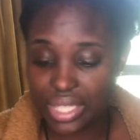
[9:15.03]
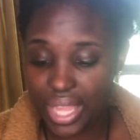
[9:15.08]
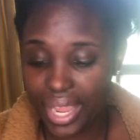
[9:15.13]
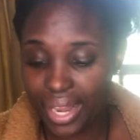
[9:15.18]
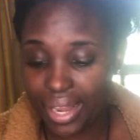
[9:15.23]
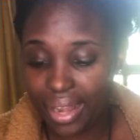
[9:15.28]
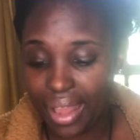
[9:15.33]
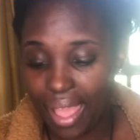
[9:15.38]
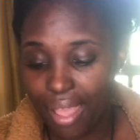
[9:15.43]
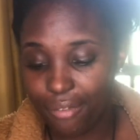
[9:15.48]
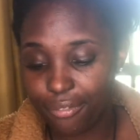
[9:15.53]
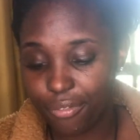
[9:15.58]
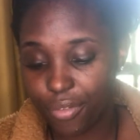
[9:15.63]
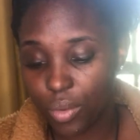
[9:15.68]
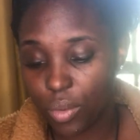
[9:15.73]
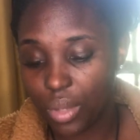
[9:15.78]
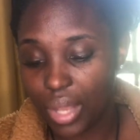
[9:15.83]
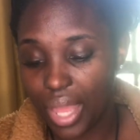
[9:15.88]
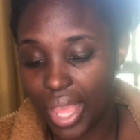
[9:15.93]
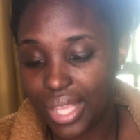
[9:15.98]
And I
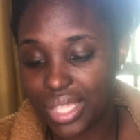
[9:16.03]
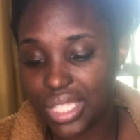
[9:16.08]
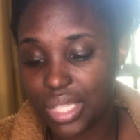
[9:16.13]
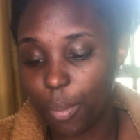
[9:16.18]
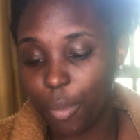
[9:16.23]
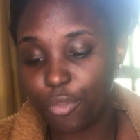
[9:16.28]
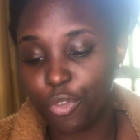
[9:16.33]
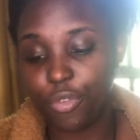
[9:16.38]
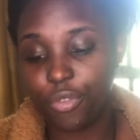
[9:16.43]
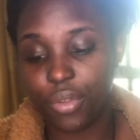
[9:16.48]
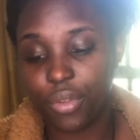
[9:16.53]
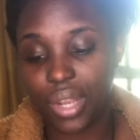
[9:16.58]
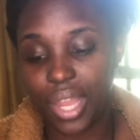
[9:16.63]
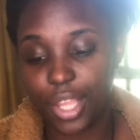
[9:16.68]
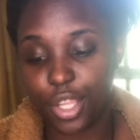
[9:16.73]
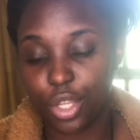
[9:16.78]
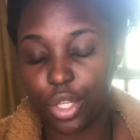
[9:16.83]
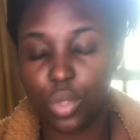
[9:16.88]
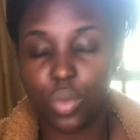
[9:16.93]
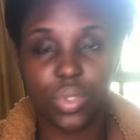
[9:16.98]
feel like some of you feel
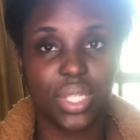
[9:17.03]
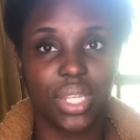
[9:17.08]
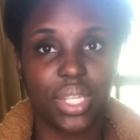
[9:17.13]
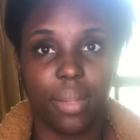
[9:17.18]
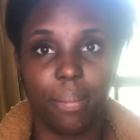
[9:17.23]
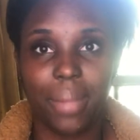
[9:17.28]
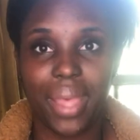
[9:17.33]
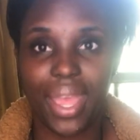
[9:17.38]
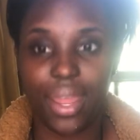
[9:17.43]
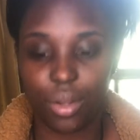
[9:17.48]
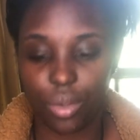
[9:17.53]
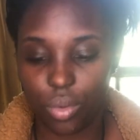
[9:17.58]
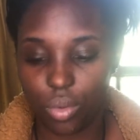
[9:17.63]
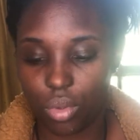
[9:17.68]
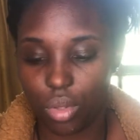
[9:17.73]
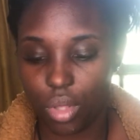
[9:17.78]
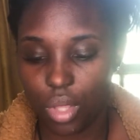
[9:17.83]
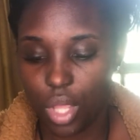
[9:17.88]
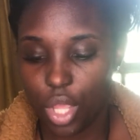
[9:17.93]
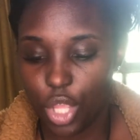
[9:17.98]
like you're losing the battle.
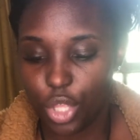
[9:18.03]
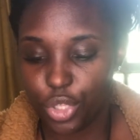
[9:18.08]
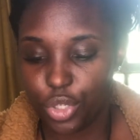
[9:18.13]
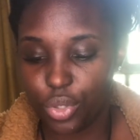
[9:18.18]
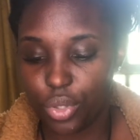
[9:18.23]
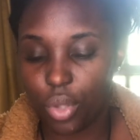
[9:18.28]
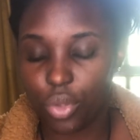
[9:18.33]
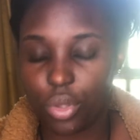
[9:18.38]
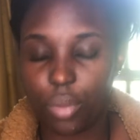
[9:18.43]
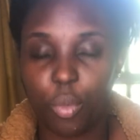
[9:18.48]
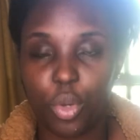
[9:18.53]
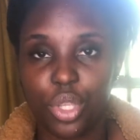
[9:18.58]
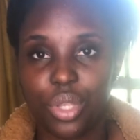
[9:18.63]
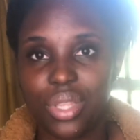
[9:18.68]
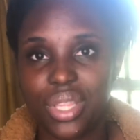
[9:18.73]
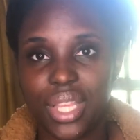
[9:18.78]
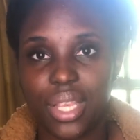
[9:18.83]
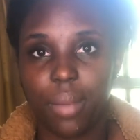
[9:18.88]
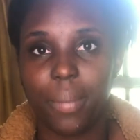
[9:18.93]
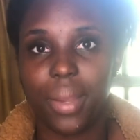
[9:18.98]
You know, the more you
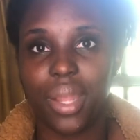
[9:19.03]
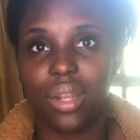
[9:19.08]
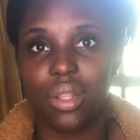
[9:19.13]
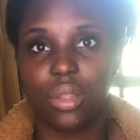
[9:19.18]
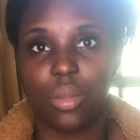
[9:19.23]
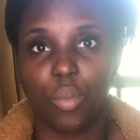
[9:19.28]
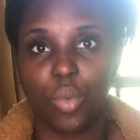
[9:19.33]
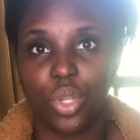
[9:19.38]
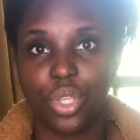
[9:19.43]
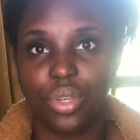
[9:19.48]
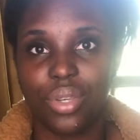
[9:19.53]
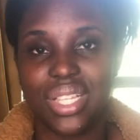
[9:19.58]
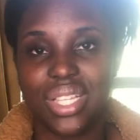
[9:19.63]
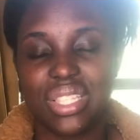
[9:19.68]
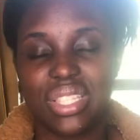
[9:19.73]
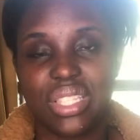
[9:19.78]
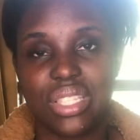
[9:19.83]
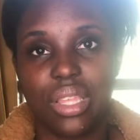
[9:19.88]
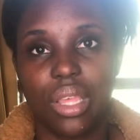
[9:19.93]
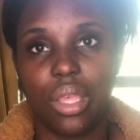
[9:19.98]
think about it, the more you get
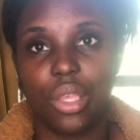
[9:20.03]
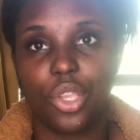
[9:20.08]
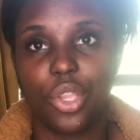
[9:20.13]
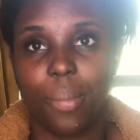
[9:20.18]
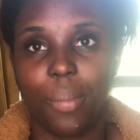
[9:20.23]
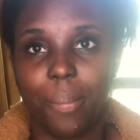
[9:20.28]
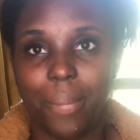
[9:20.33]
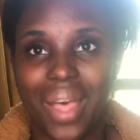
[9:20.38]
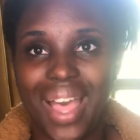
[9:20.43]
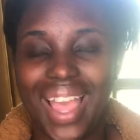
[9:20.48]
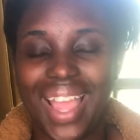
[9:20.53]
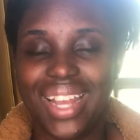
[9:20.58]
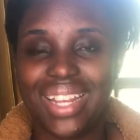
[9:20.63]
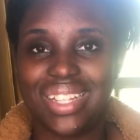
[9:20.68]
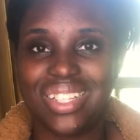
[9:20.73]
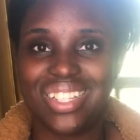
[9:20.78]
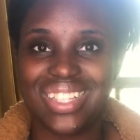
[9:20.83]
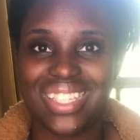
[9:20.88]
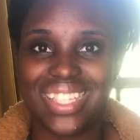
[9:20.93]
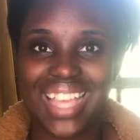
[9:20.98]
stuck. Your mind
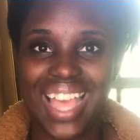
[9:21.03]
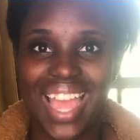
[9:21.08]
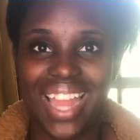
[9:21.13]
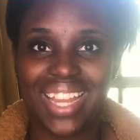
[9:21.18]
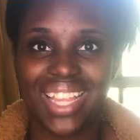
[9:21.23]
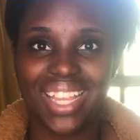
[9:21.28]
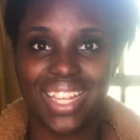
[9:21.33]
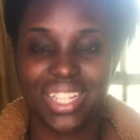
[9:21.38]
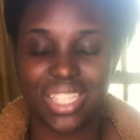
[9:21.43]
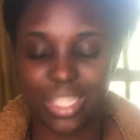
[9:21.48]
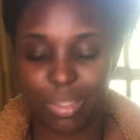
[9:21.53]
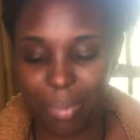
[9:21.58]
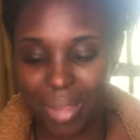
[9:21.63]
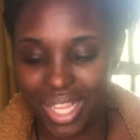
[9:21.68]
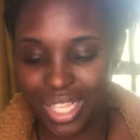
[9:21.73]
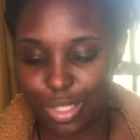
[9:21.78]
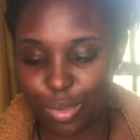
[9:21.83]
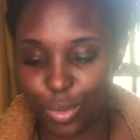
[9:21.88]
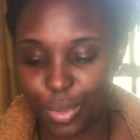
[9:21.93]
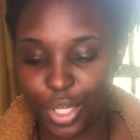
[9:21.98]
is just kind of in a
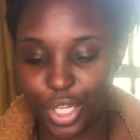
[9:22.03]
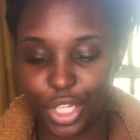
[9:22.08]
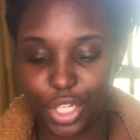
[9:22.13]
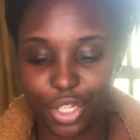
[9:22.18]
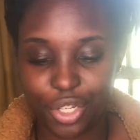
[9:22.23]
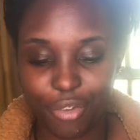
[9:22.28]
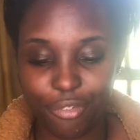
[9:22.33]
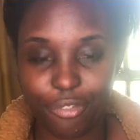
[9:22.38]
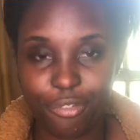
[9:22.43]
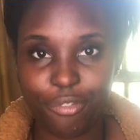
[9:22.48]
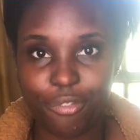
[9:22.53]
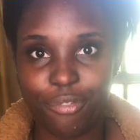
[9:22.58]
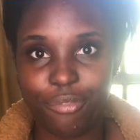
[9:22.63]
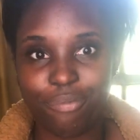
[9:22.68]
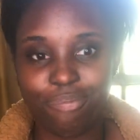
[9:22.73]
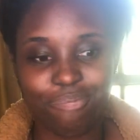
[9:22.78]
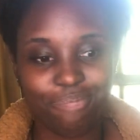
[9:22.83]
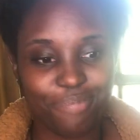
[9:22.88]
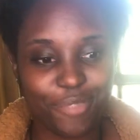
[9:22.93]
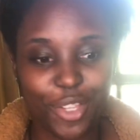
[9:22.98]
space where you're
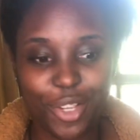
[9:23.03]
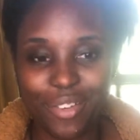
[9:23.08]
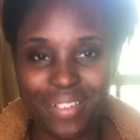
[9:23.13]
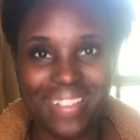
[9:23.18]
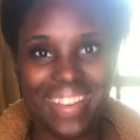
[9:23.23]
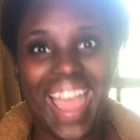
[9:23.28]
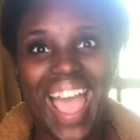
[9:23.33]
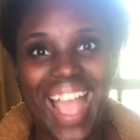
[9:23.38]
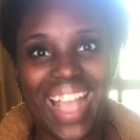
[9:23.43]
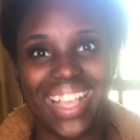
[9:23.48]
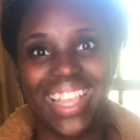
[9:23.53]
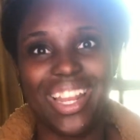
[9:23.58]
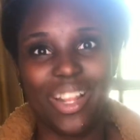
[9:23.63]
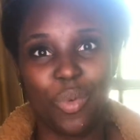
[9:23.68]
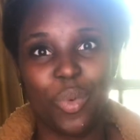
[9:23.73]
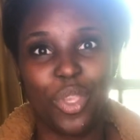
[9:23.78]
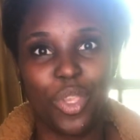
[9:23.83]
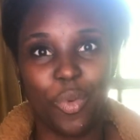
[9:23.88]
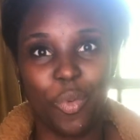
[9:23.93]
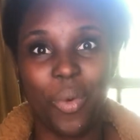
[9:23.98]
not getting
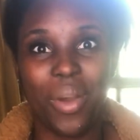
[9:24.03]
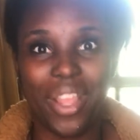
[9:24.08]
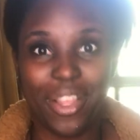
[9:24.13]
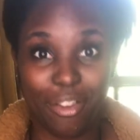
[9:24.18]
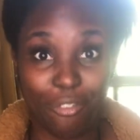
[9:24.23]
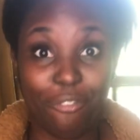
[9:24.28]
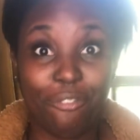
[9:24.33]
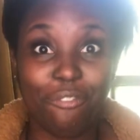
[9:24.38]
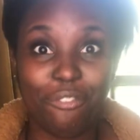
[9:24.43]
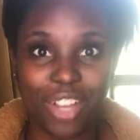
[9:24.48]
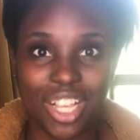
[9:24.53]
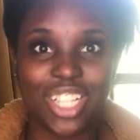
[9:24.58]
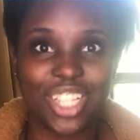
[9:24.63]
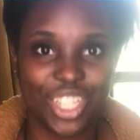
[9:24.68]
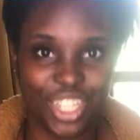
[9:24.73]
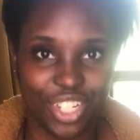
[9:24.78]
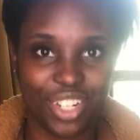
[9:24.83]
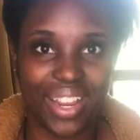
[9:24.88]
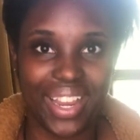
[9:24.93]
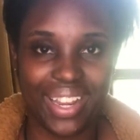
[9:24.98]
what you want. You're
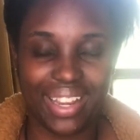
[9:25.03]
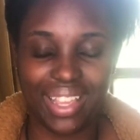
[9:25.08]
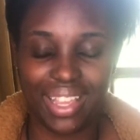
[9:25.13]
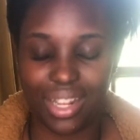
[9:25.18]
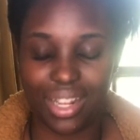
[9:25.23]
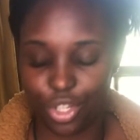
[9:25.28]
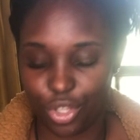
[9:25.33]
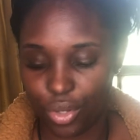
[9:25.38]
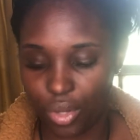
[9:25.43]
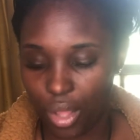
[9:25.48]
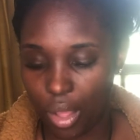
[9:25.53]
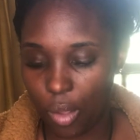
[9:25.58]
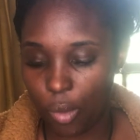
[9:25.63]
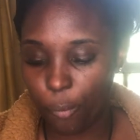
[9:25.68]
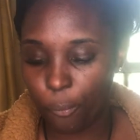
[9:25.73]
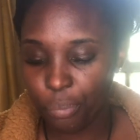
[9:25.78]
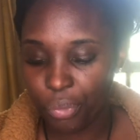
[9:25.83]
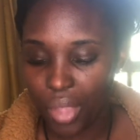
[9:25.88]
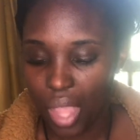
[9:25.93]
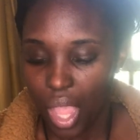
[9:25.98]
frustrated, you know.
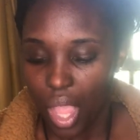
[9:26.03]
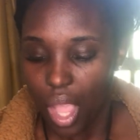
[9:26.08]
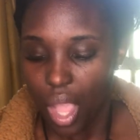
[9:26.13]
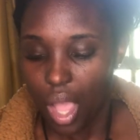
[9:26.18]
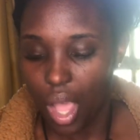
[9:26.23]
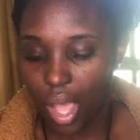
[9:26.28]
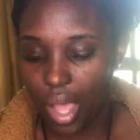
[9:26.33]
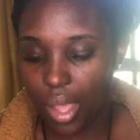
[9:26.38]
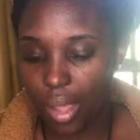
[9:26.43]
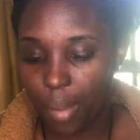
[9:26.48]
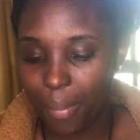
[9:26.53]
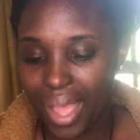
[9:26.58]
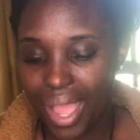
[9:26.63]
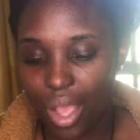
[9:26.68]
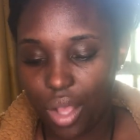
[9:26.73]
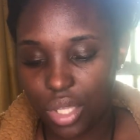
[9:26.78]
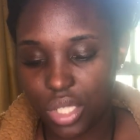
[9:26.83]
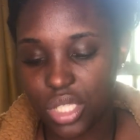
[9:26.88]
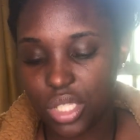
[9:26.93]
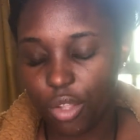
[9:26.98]
I
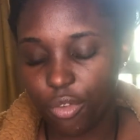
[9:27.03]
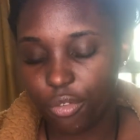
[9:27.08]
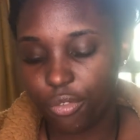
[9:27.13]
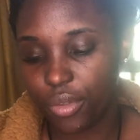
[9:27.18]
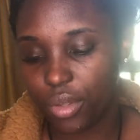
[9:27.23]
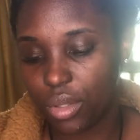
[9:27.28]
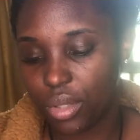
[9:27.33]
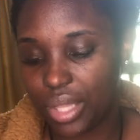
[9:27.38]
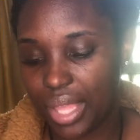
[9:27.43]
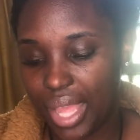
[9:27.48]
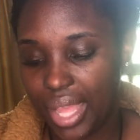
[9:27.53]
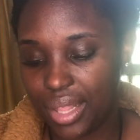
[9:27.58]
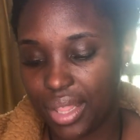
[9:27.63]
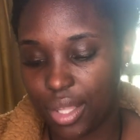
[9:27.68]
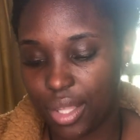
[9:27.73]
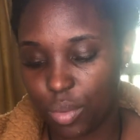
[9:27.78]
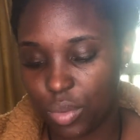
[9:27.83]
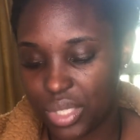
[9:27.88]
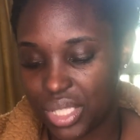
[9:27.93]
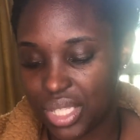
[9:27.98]
also feel that
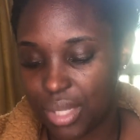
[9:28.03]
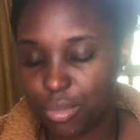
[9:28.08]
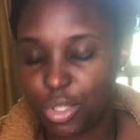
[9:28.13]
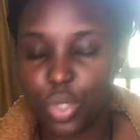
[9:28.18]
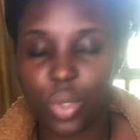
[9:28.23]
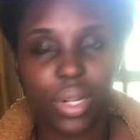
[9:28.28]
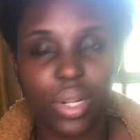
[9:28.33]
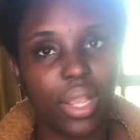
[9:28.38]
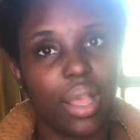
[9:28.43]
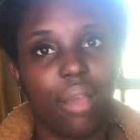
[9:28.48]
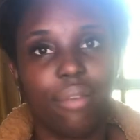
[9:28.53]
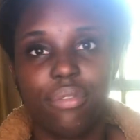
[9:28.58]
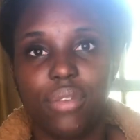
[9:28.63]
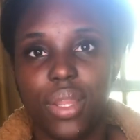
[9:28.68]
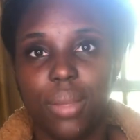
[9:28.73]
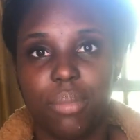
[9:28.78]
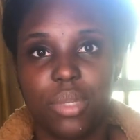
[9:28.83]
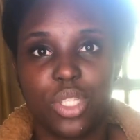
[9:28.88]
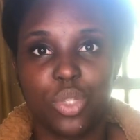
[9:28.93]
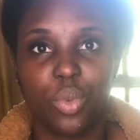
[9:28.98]
there was some sort of
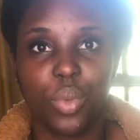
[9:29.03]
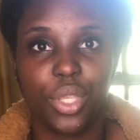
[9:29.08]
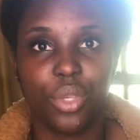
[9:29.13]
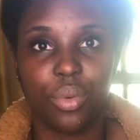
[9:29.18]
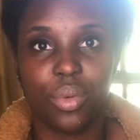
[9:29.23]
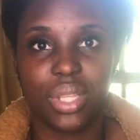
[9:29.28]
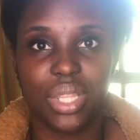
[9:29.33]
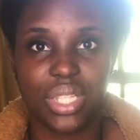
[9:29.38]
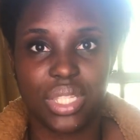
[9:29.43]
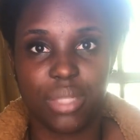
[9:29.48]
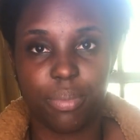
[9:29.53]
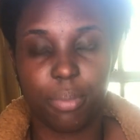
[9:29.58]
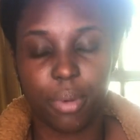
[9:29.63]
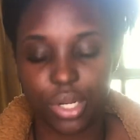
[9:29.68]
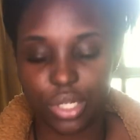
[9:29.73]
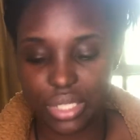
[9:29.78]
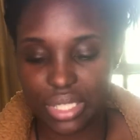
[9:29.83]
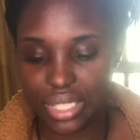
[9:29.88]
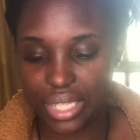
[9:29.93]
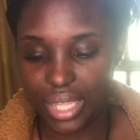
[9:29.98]
conflict between you and this
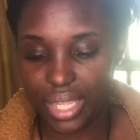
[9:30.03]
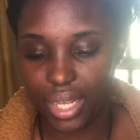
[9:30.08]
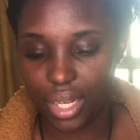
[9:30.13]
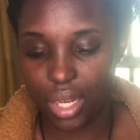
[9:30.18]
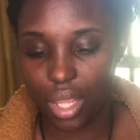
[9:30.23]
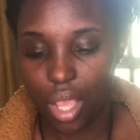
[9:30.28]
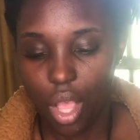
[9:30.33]
person.